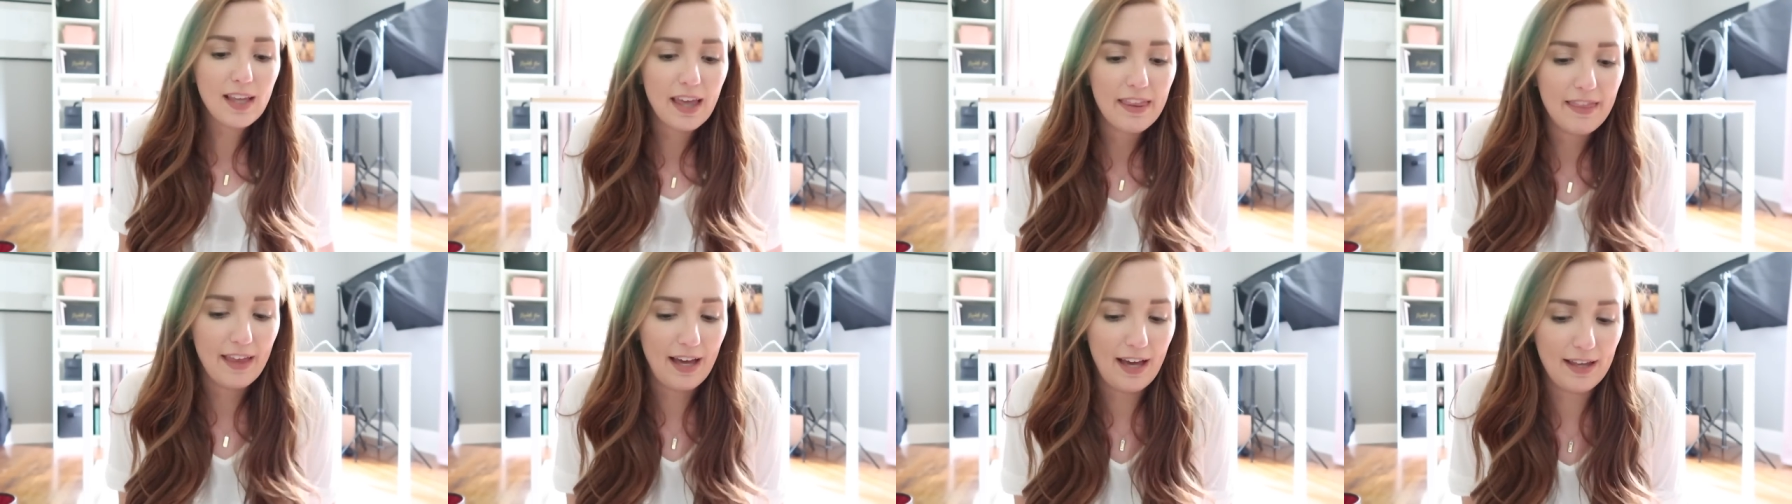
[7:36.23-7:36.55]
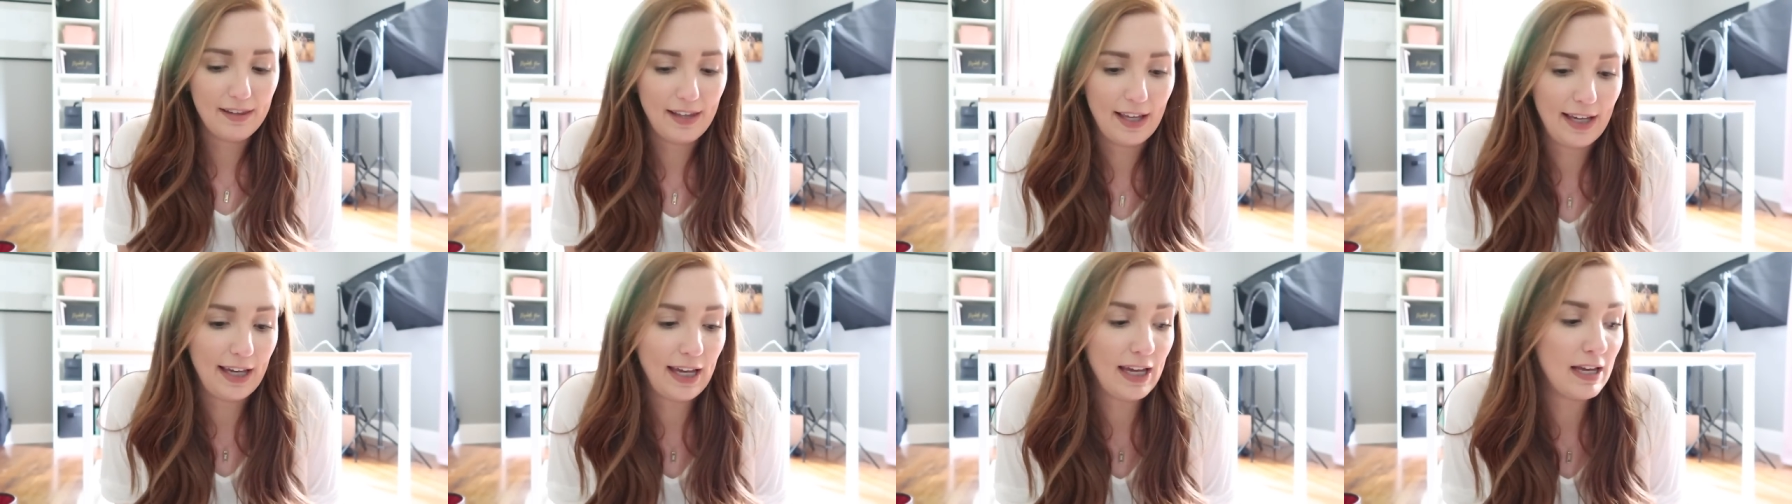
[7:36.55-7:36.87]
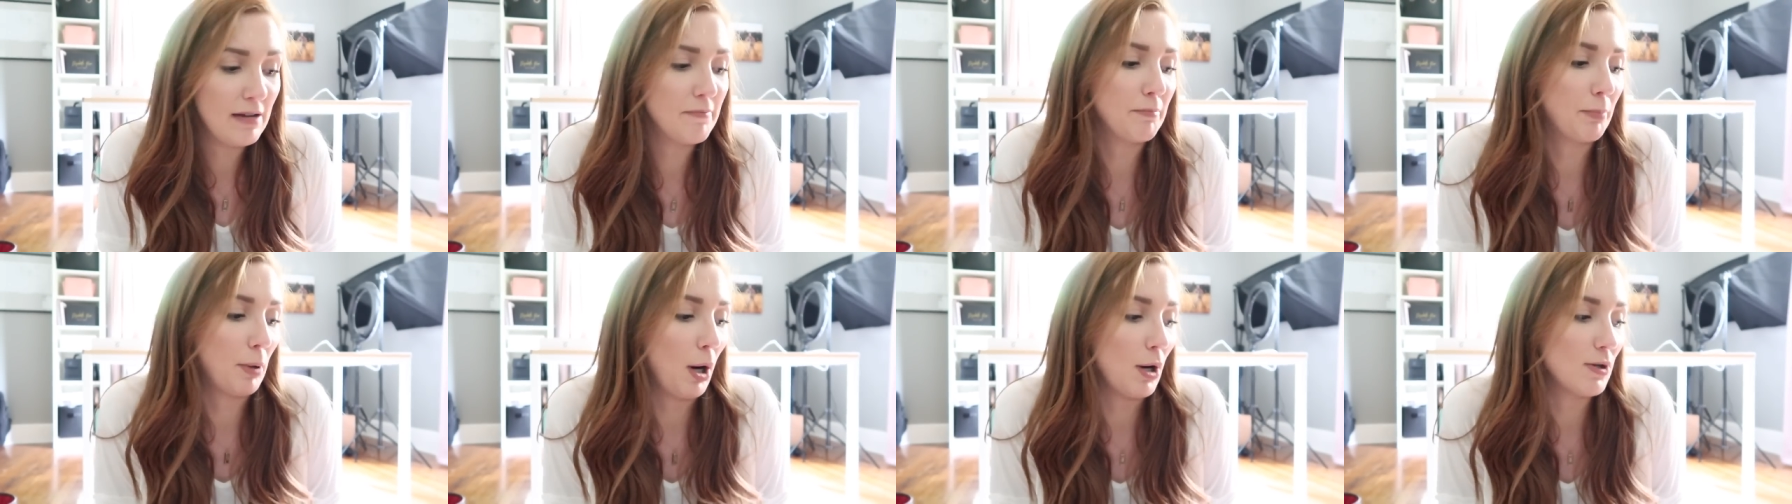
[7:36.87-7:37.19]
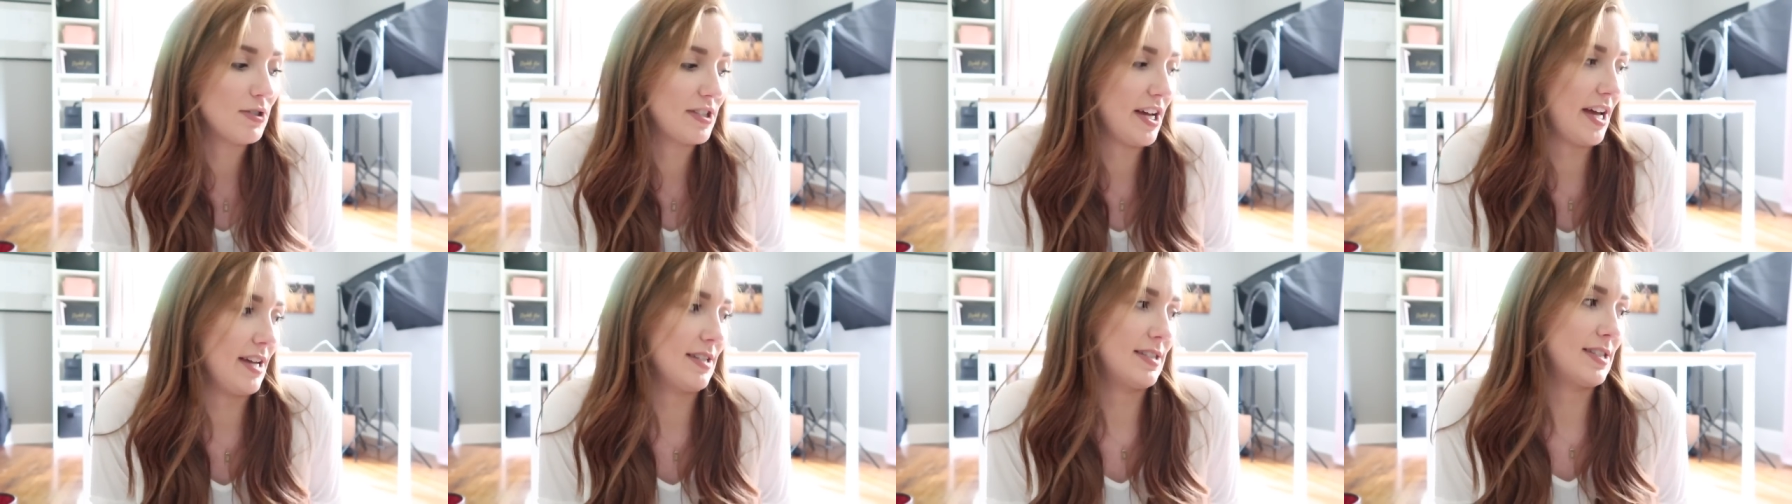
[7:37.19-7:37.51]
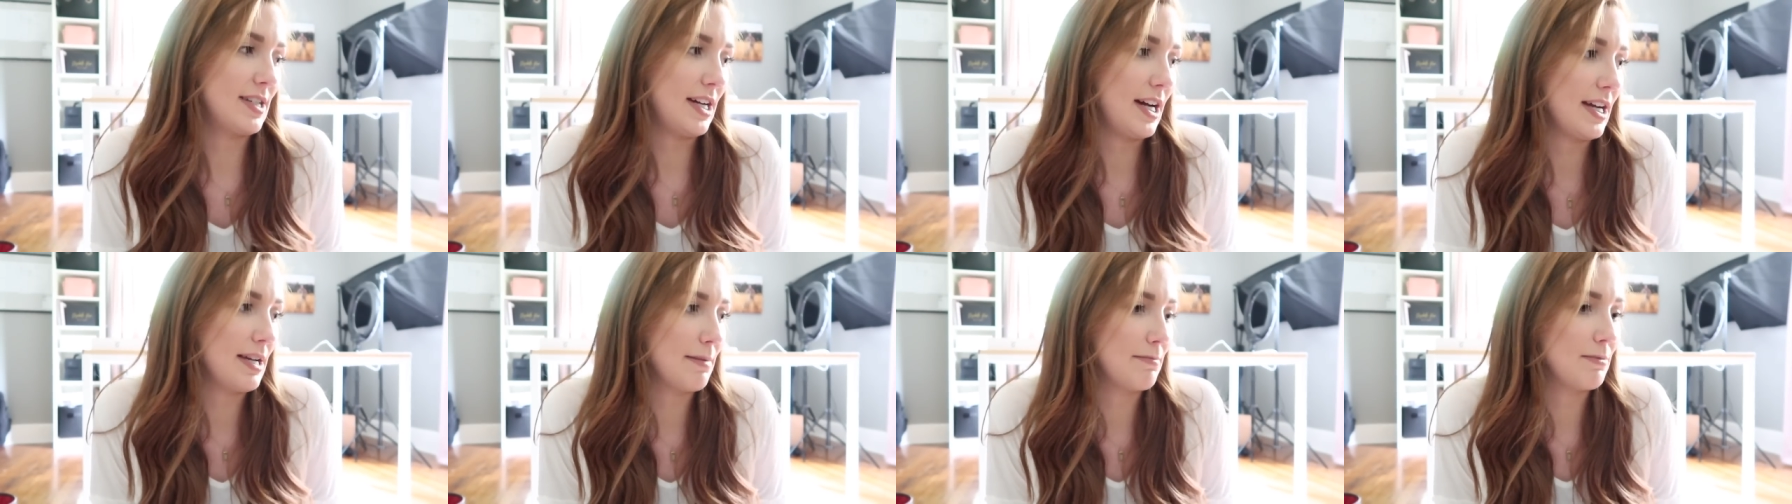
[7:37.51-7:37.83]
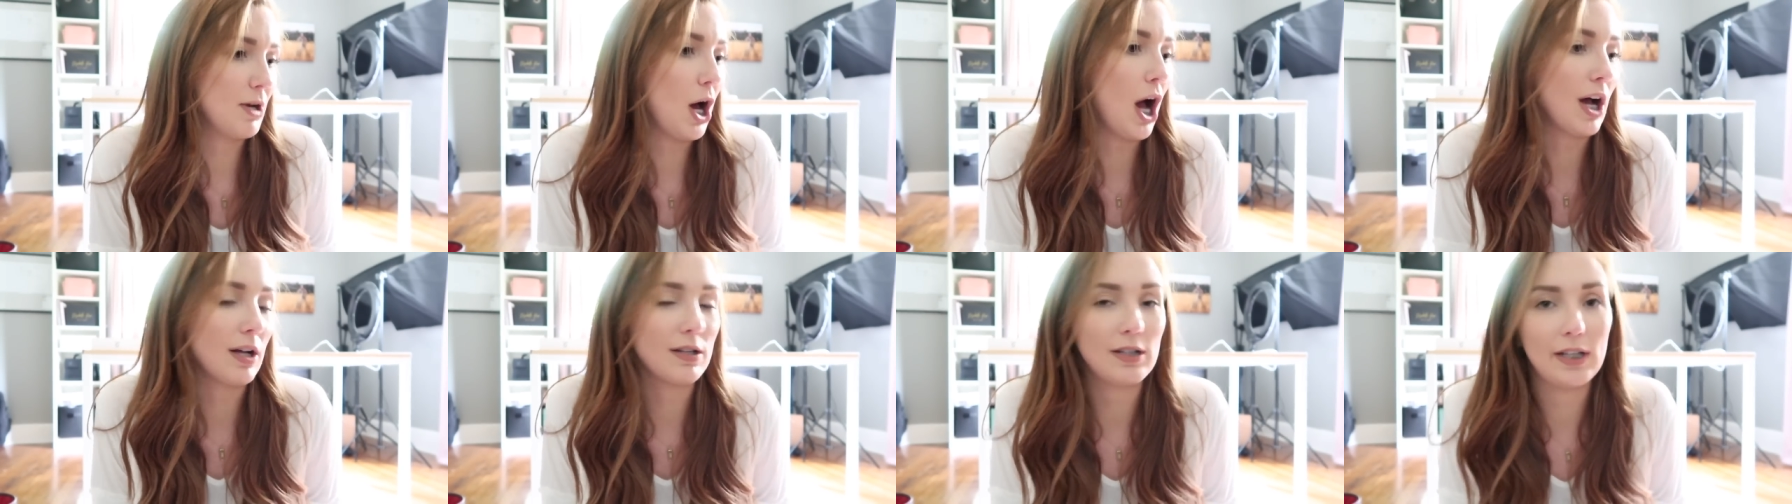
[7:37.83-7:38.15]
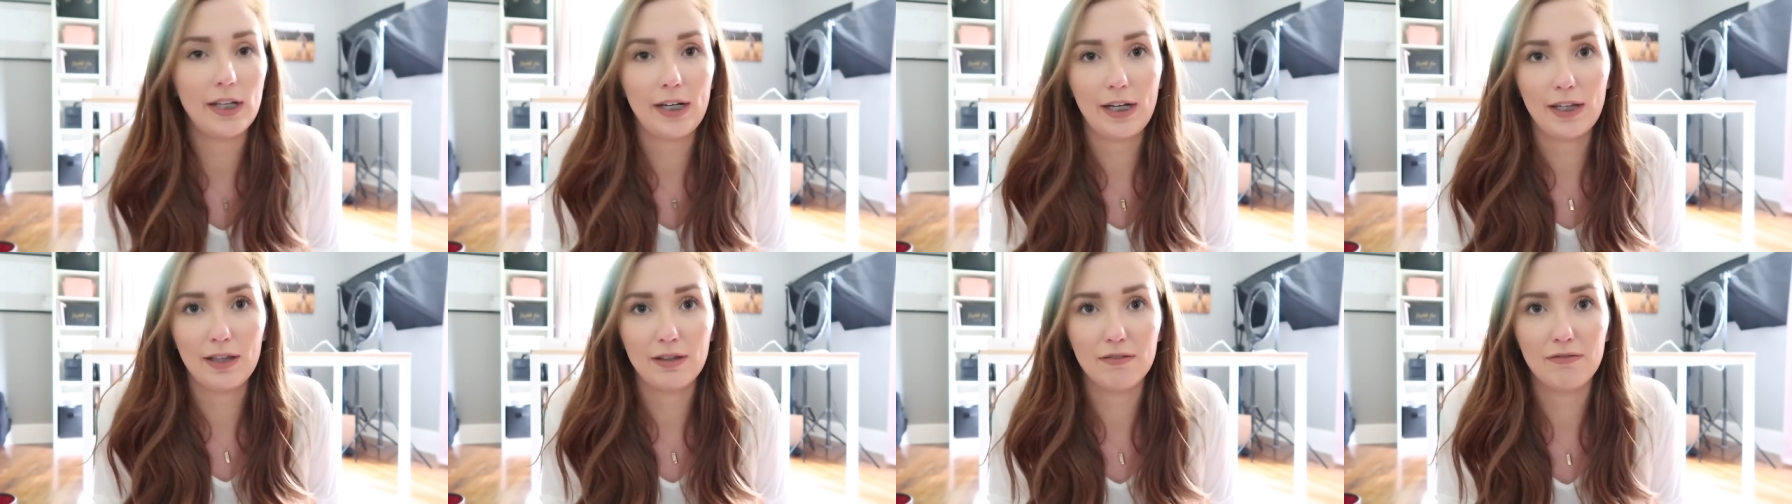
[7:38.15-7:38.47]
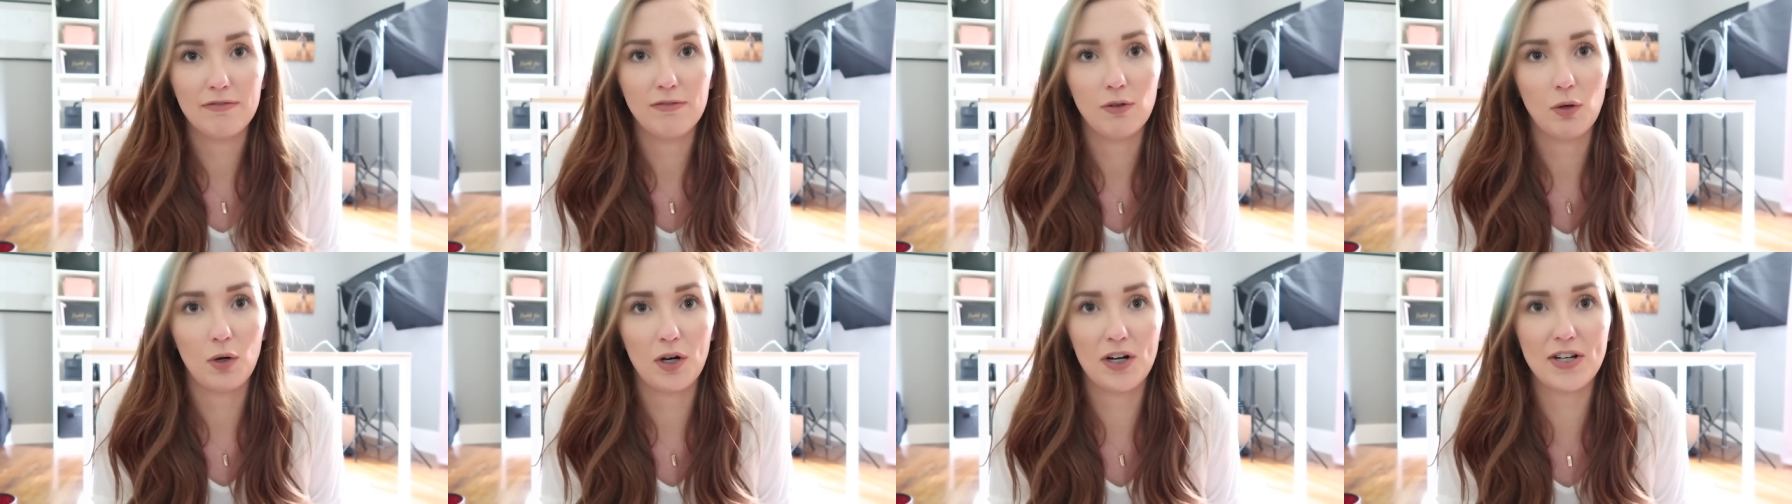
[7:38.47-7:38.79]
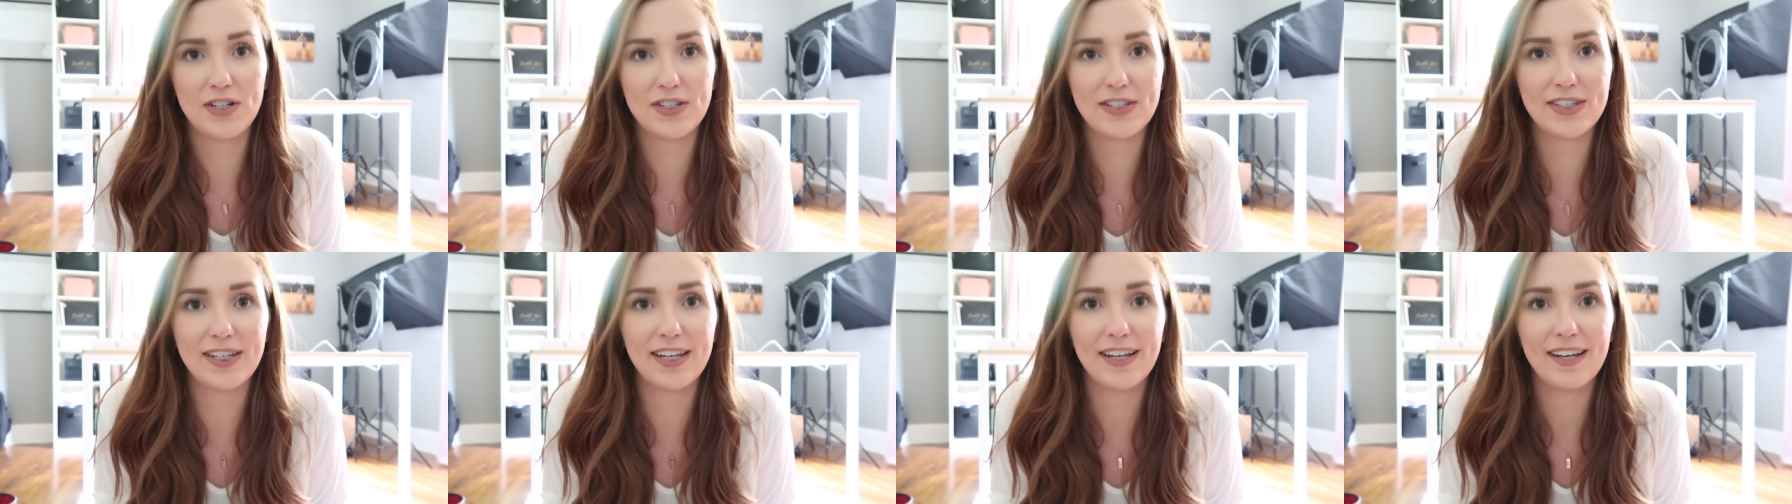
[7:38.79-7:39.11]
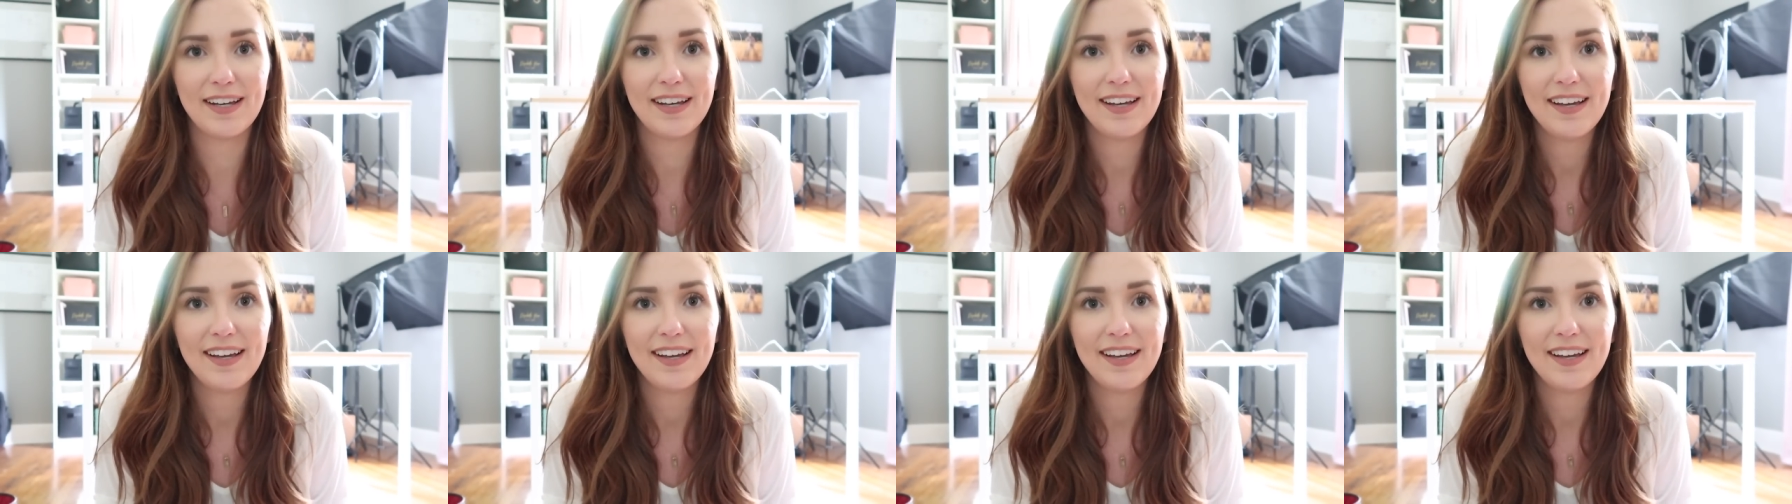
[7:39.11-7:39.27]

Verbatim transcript: that like in protest, I am not cleaning the floors